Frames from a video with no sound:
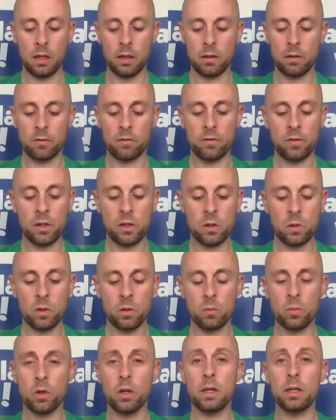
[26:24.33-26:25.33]
Now the feet you
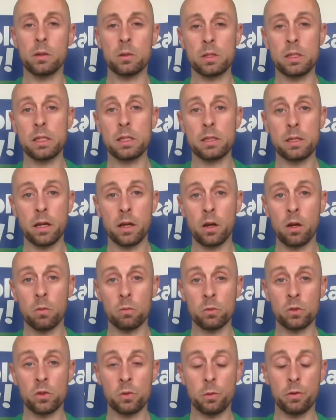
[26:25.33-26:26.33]
can put a little detail
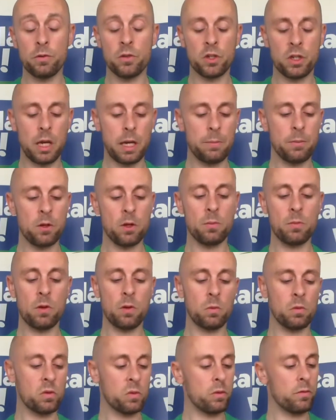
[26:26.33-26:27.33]
on once we've shaped them,
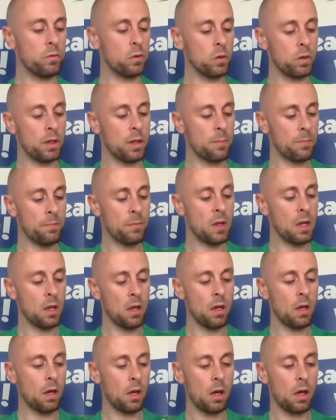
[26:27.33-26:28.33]
once we've done them.
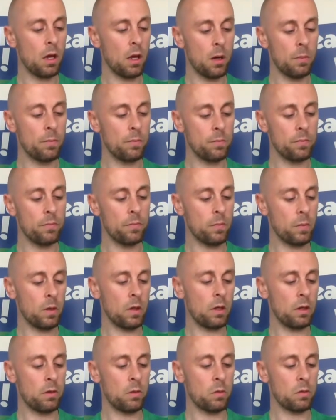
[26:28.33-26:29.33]

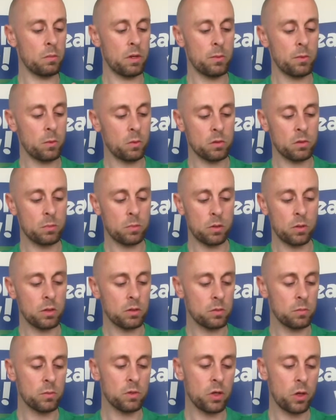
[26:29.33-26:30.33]
You maybe want to put
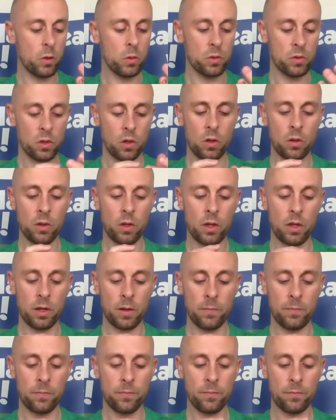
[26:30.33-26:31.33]
some toes on there,
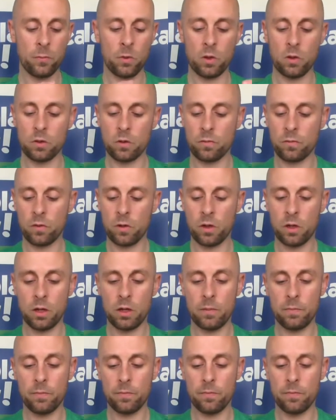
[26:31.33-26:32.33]
that's
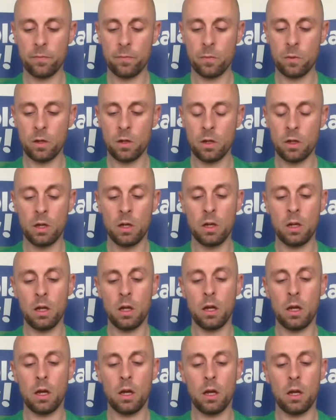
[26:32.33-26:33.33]
fine.
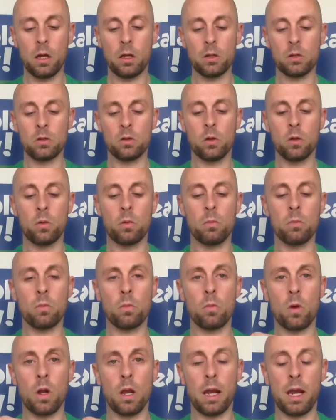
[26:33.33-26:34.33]
So
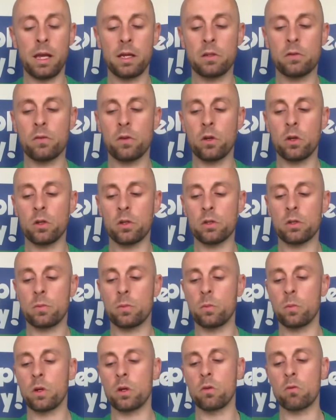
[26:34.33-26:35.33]
legs
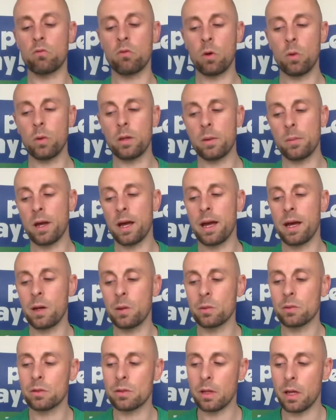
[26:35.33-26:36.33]
first, we're going to roll them
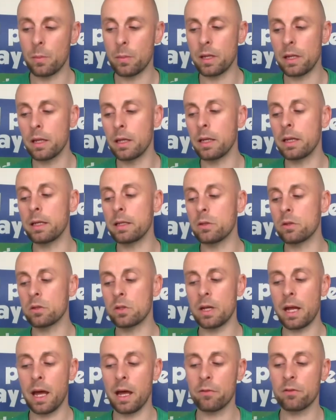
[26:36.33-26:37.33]
out. I mean, it
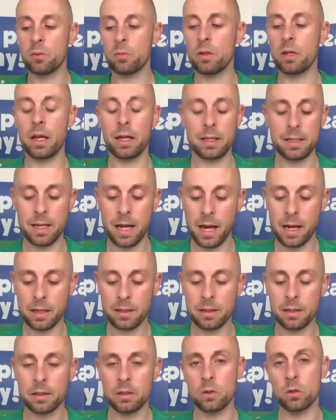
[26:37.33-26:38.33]
doesn't have to be
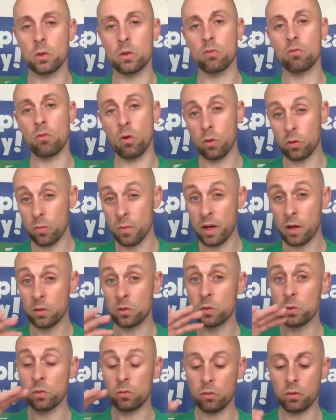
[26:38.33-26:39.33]
exact. You can roll them
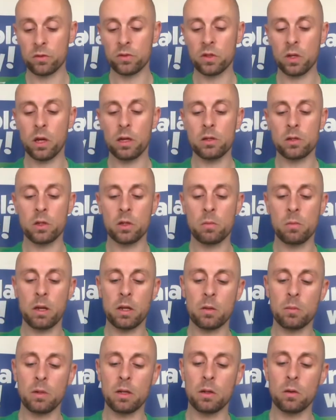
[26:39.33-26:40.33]
out to a rough size, you can
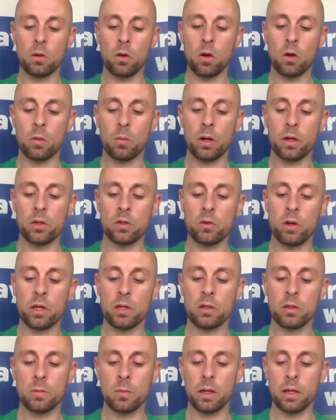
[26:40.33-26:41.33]
make them a little longer by
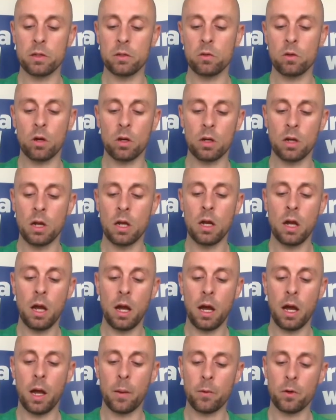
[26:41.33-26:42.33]
stretching them later on.
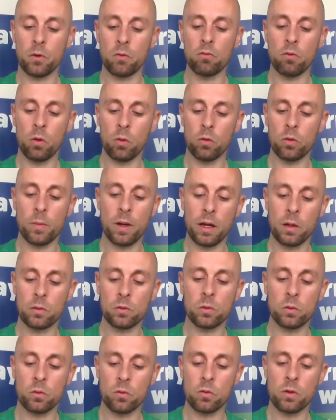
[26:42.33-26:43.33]
I'm going to roll them out
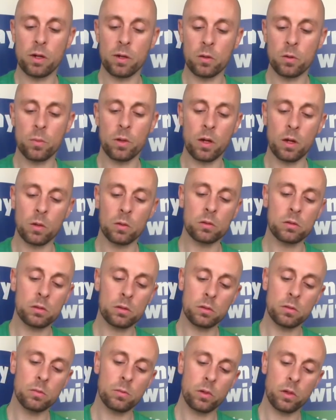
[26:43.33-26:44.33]
to around about,
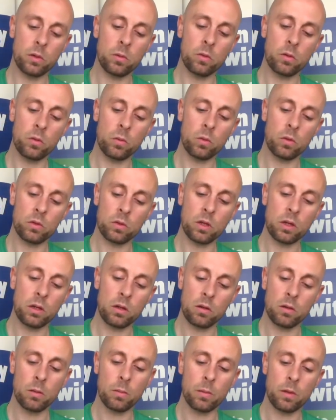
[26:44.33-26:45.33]
wait 1
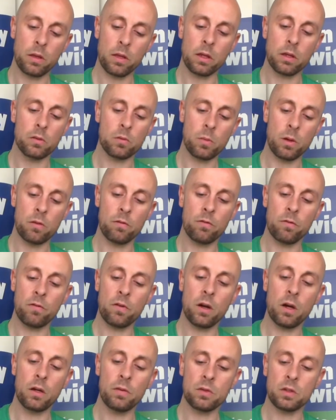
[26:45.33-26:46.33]
second, I think it's about
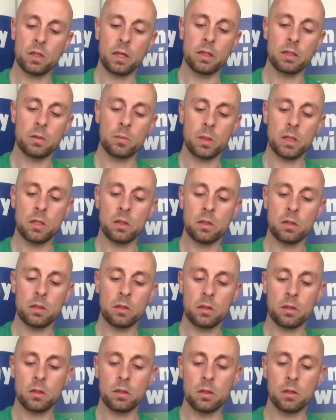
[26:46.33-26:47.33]
5
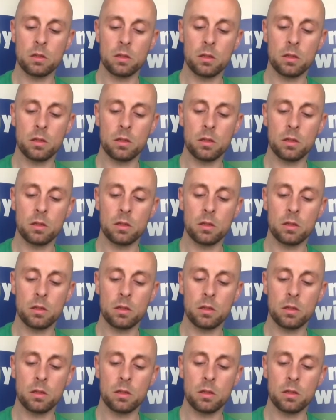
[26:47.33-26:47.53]
centimeters.